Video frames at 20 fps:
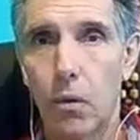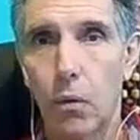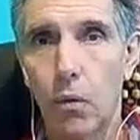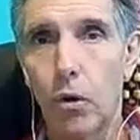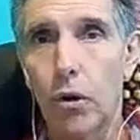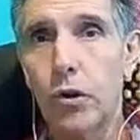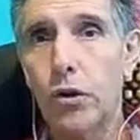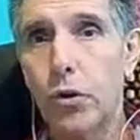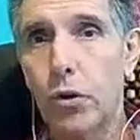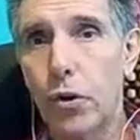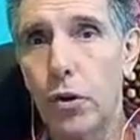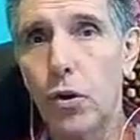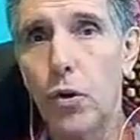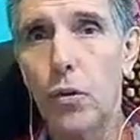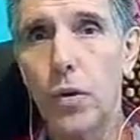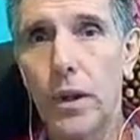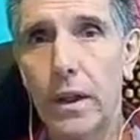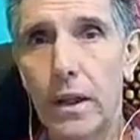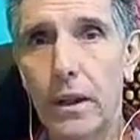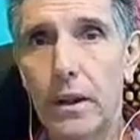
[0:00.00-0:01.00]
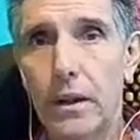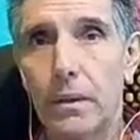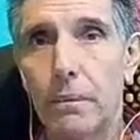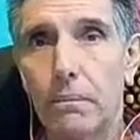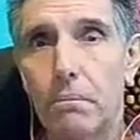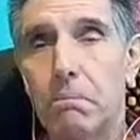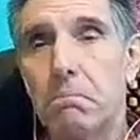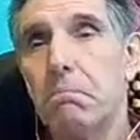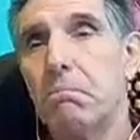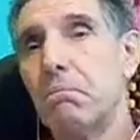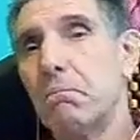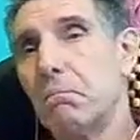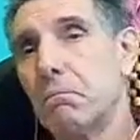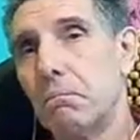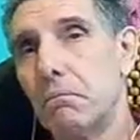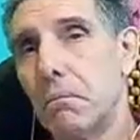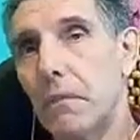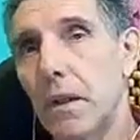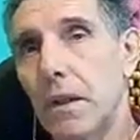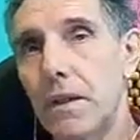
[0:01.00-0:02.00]
What you do with it,
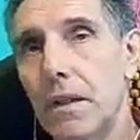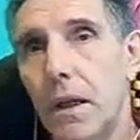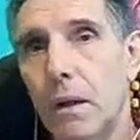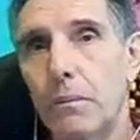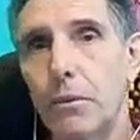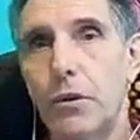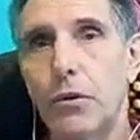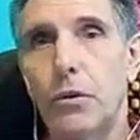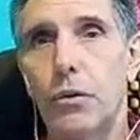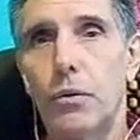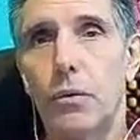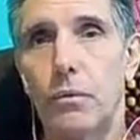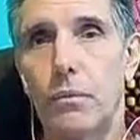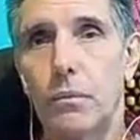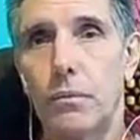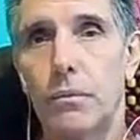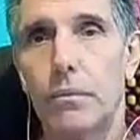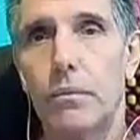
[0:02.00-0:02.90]
it's up to you.